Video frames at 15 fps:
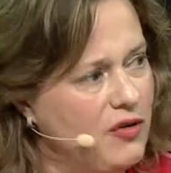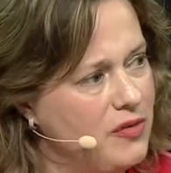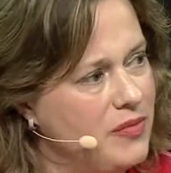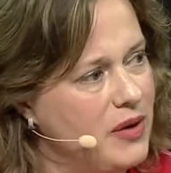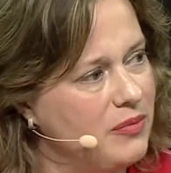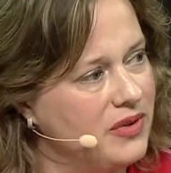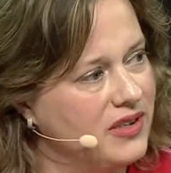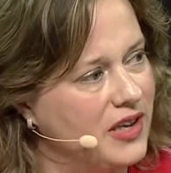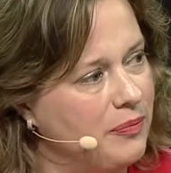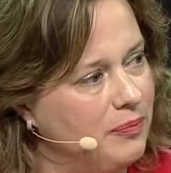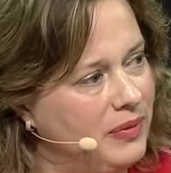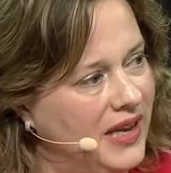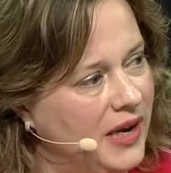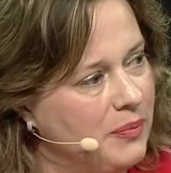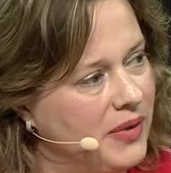remember
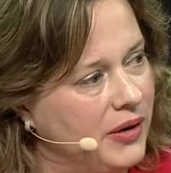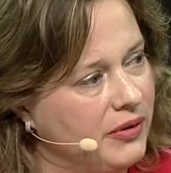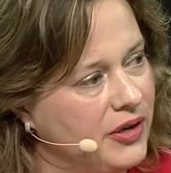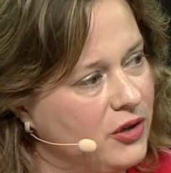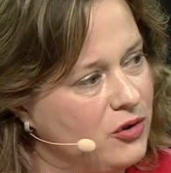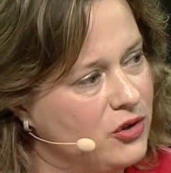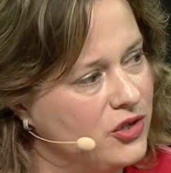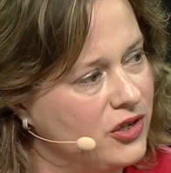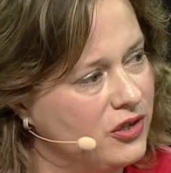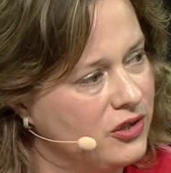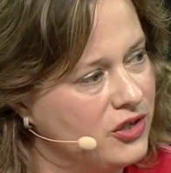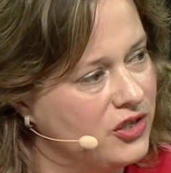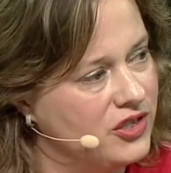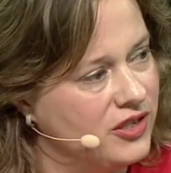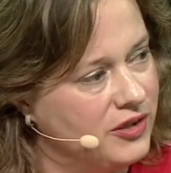that BlackBerry
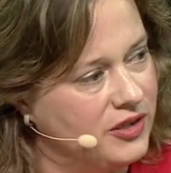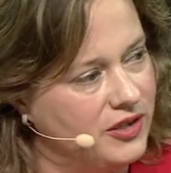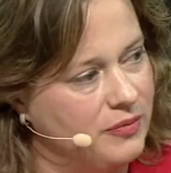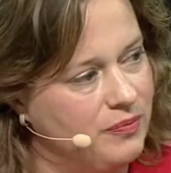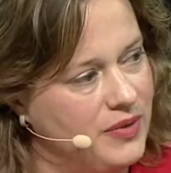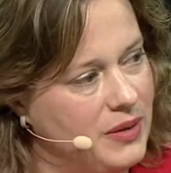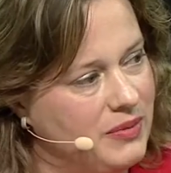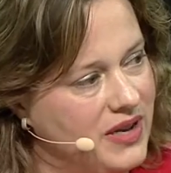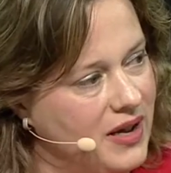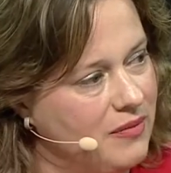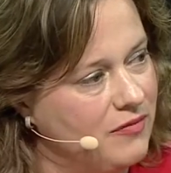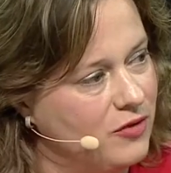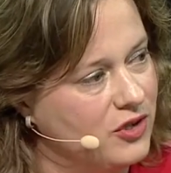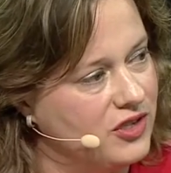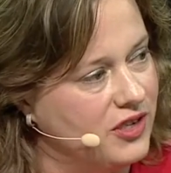users, the
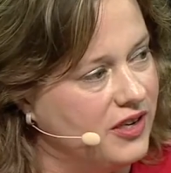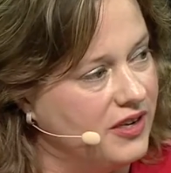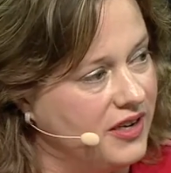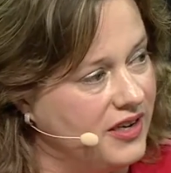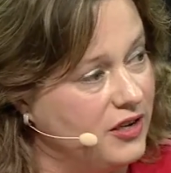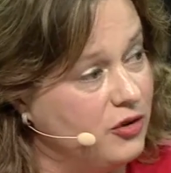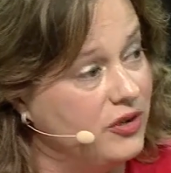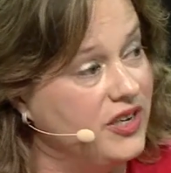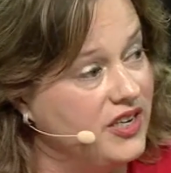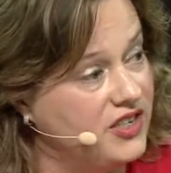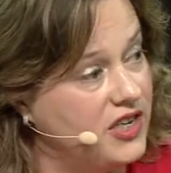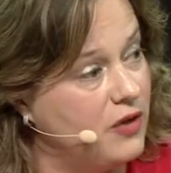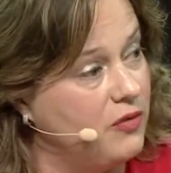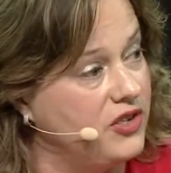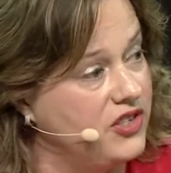BBM
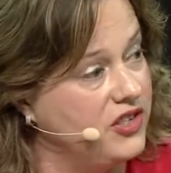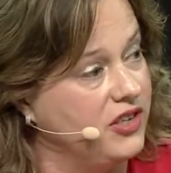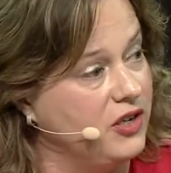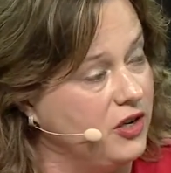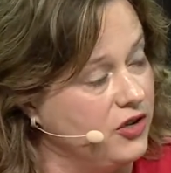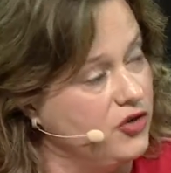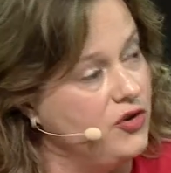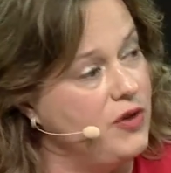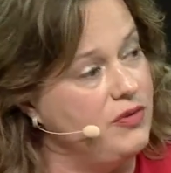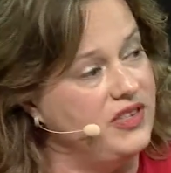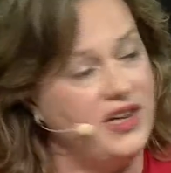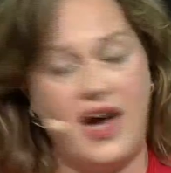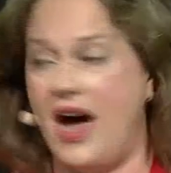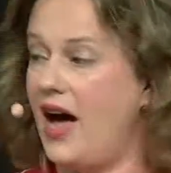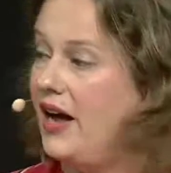Indonesia was the country with
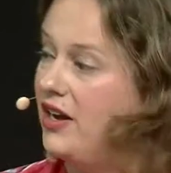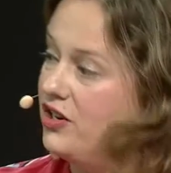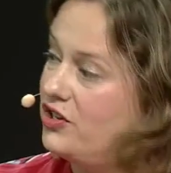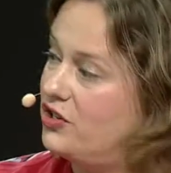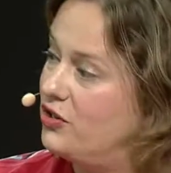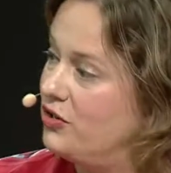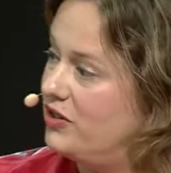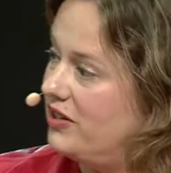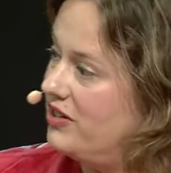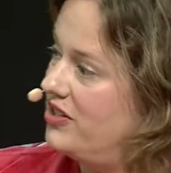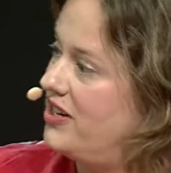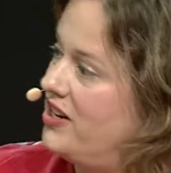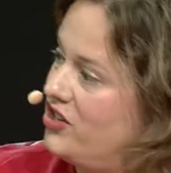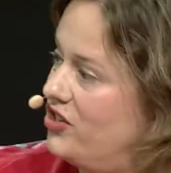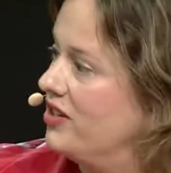the highest
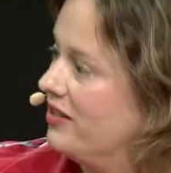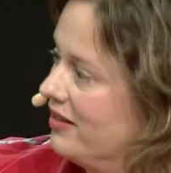utilization.